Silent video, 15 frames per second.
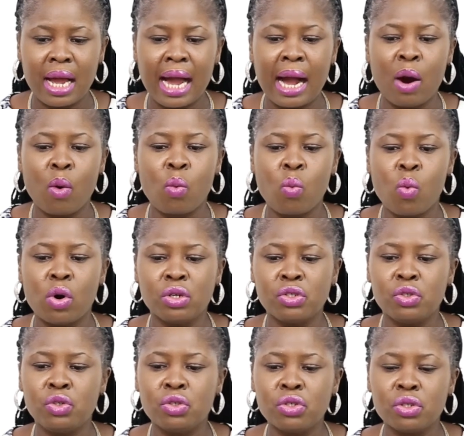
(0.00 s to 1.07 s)
and
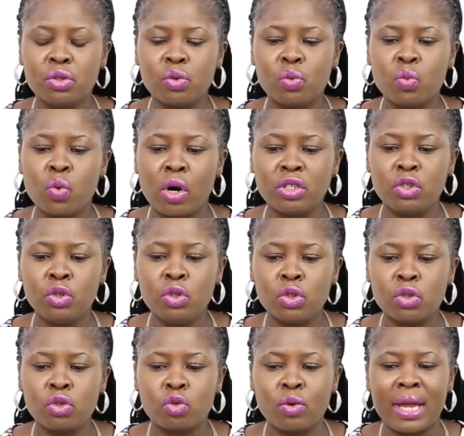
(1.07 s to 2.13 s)
was
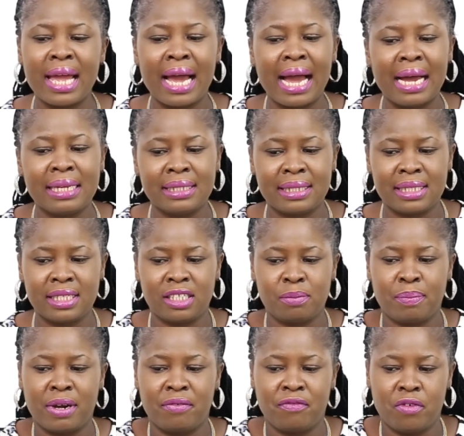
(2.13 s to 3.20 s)
used to enhance its
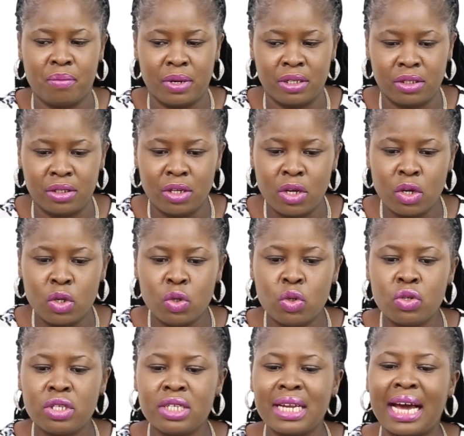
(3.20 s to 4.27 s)
performance
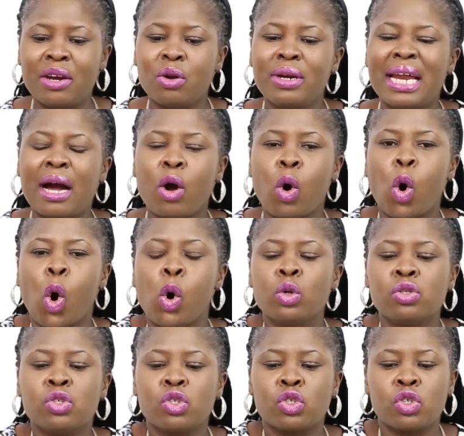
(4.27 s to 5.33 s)
using another
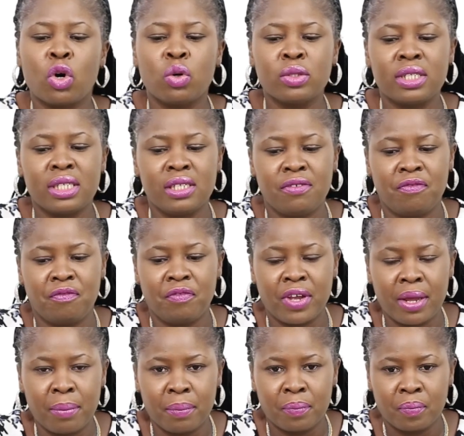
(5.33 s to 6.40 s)
consulting
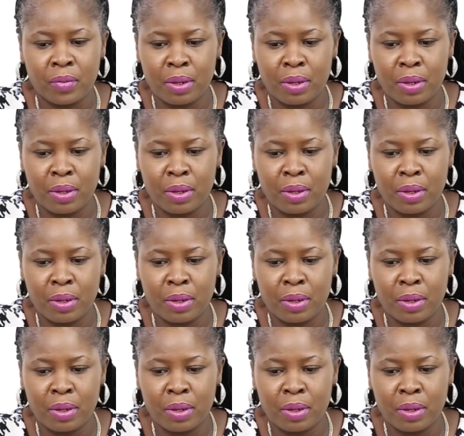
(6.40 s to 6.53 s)
firm